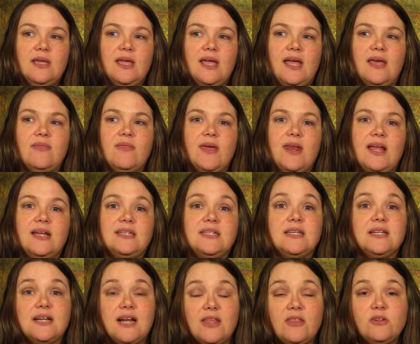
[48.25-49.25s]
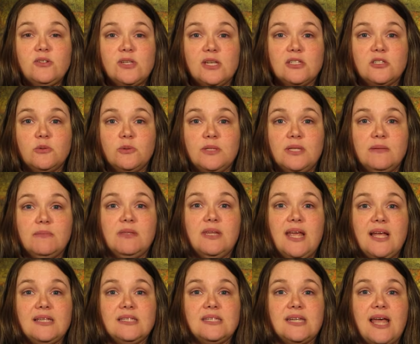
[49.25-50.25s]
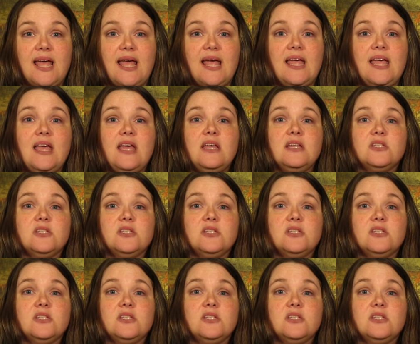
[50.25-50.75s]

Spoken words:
and then I did another session with him the next day